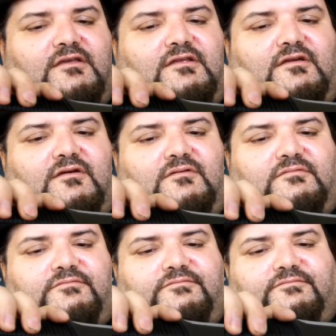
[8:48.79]
You know,
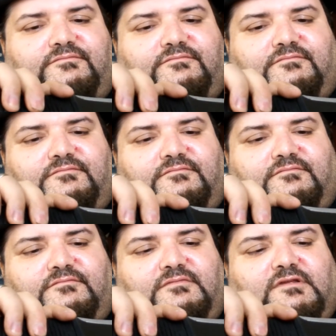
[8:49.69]

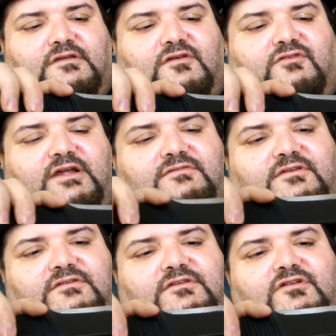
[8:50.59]

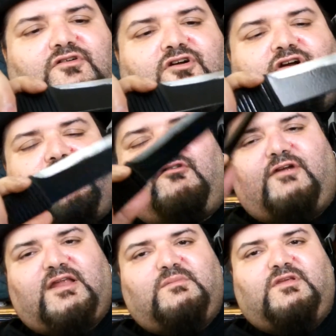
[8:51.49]
granted, you know,
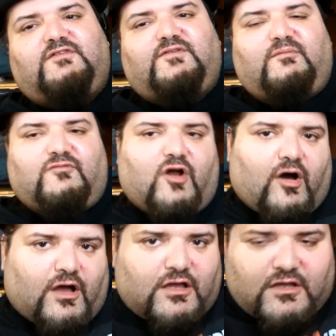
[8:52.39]
correct me if I'm
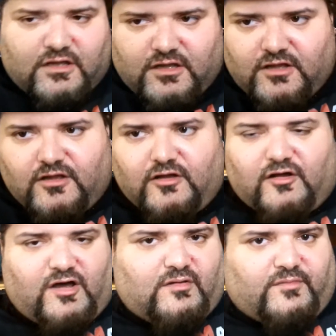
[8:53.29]
wrong
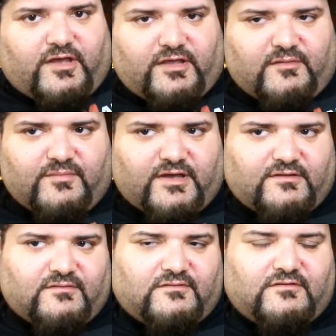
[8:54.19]
on
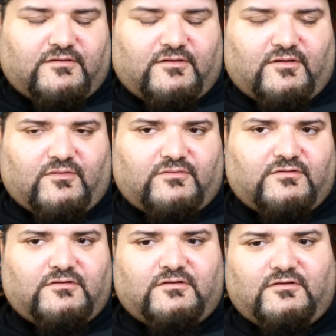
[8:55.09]
my you know,
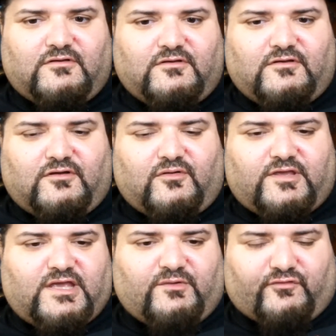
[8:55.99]

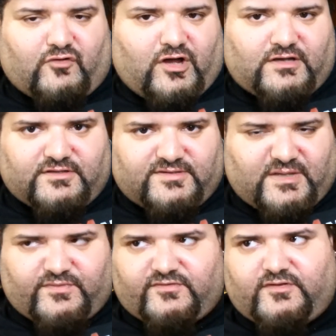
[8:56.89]
okay, I was wrong on the
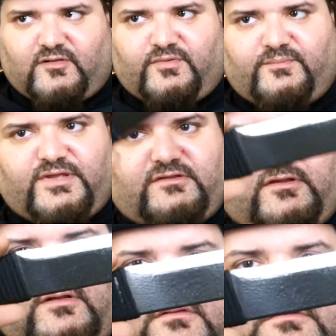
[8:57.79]
type of steel, but big
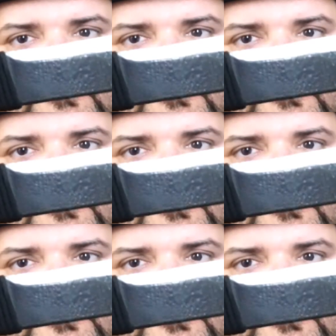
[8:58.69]
deal.